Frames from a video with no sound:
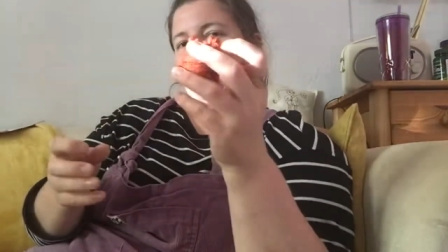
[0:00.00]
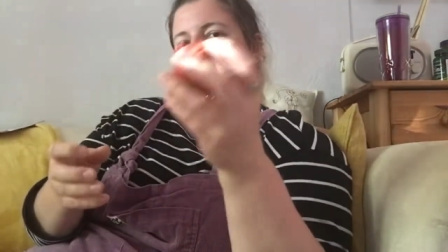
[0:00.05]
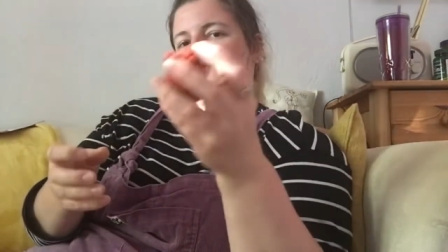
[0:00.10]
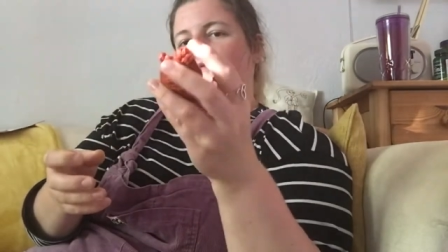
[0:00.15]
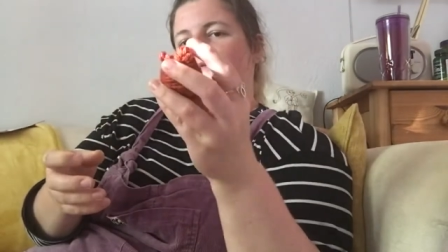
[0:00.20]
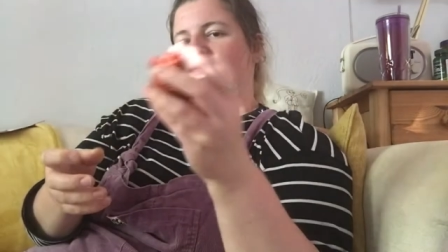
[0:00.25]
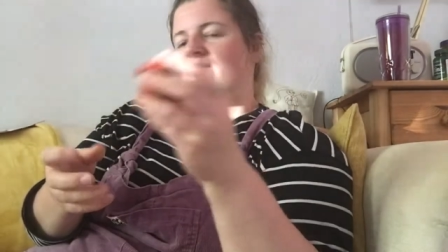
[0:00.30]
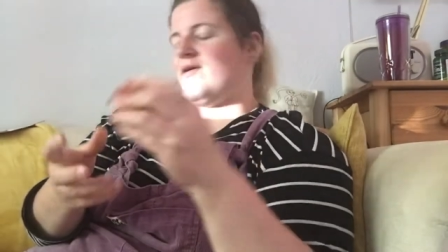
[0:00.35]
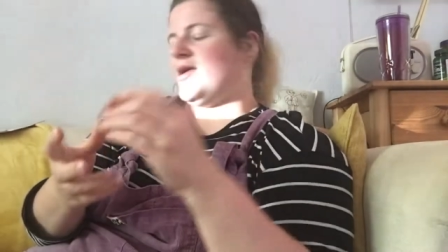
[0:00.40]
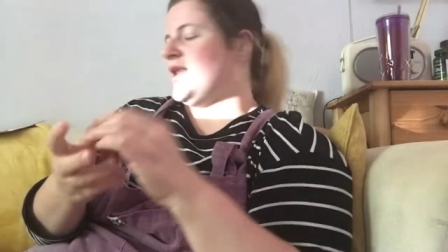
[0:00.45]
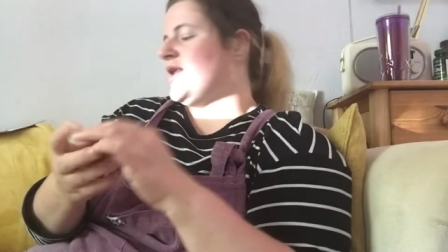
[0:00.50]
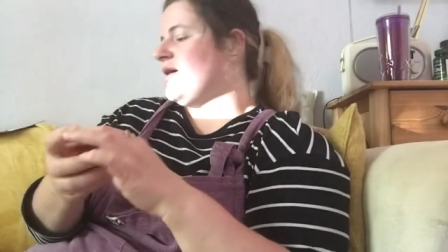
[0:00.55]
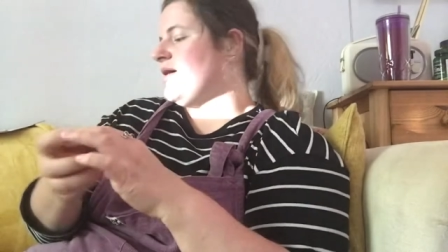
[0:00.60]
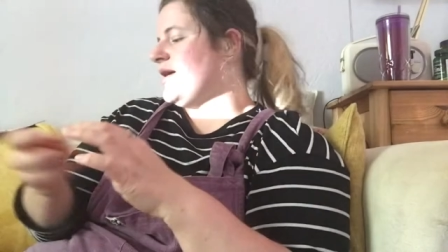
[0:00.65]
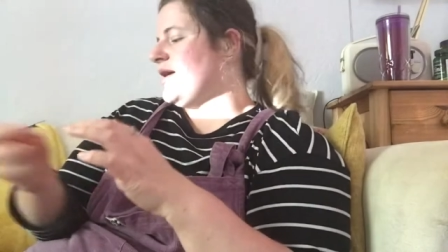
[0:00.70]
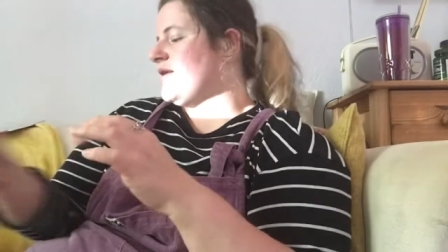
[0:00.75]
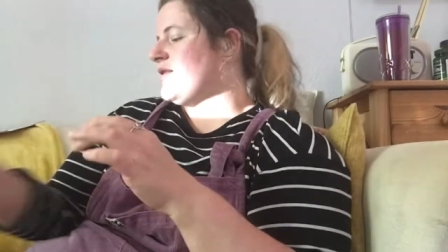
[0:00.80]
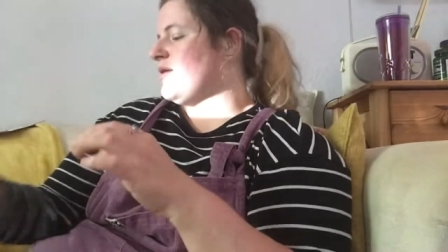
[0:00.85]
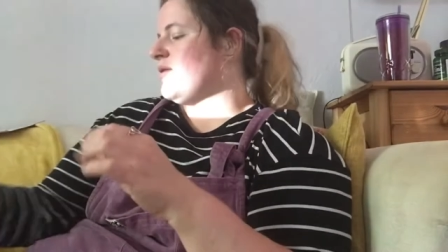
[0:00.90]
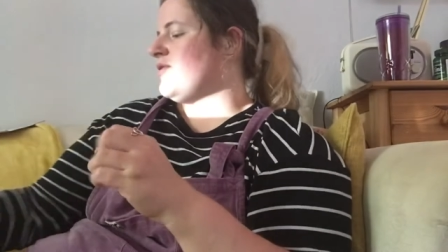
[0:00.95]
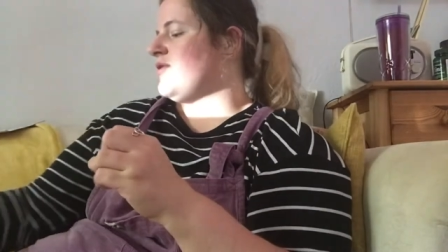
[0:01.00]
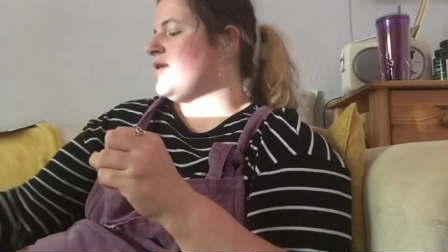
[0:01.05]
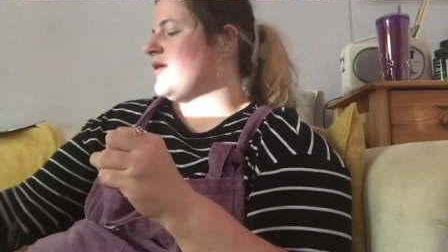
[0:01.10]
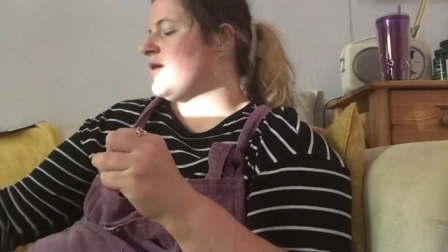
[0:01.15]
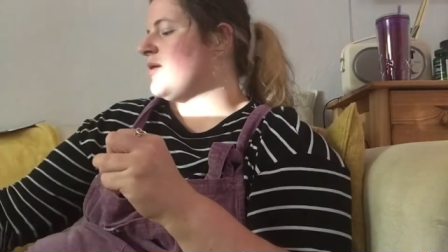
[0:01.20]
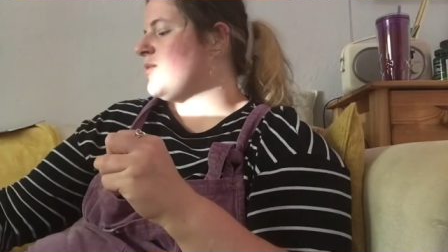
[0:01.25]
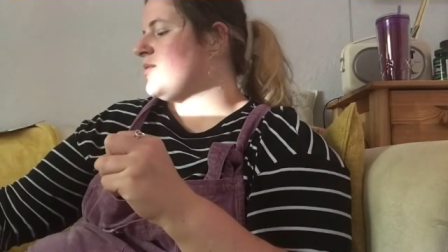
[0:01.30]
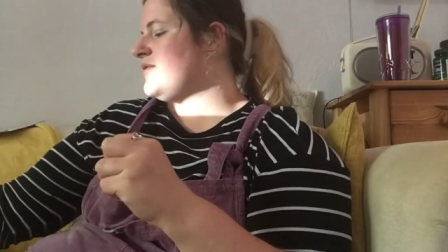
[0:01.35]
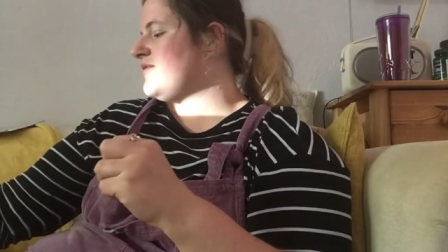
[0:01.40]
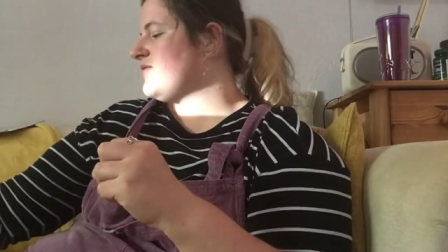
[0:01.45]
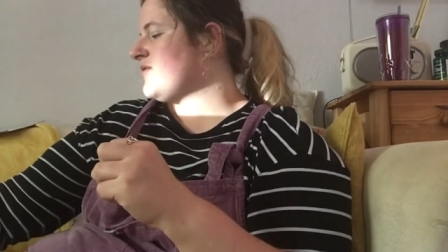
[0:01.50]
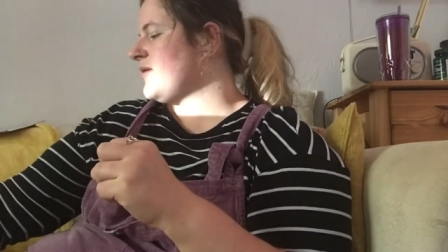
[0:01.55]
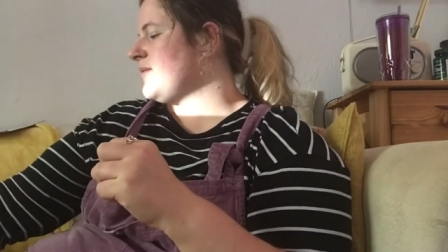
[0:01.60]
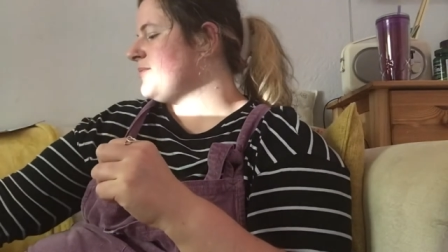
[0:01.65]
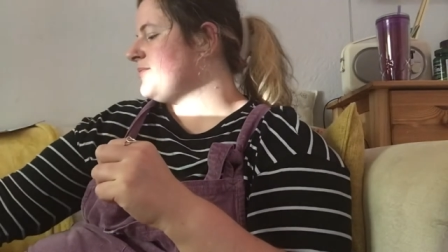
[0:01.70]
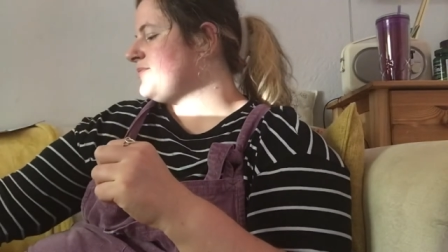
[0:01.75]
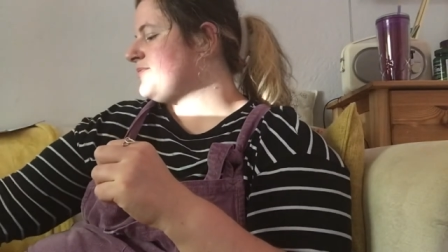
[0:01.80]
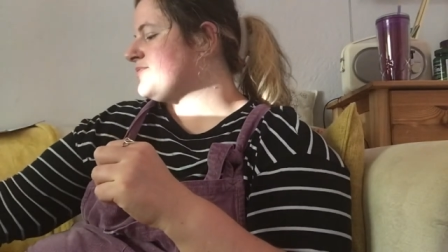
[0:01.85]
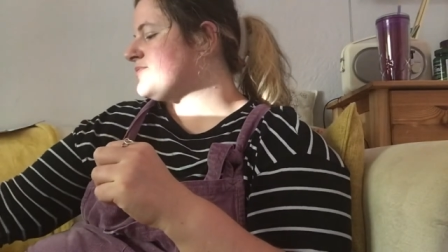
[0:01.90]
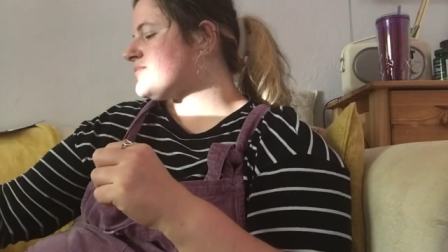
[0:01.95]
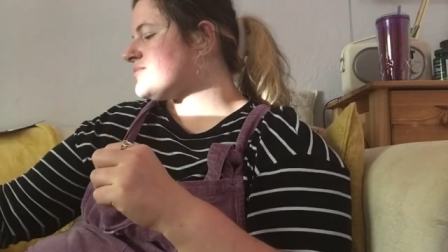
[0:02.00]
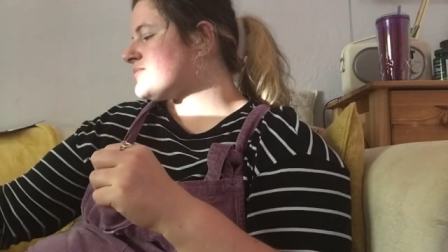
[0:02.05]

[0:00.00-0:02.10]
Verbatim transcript: feel very light. I don't think I would have done.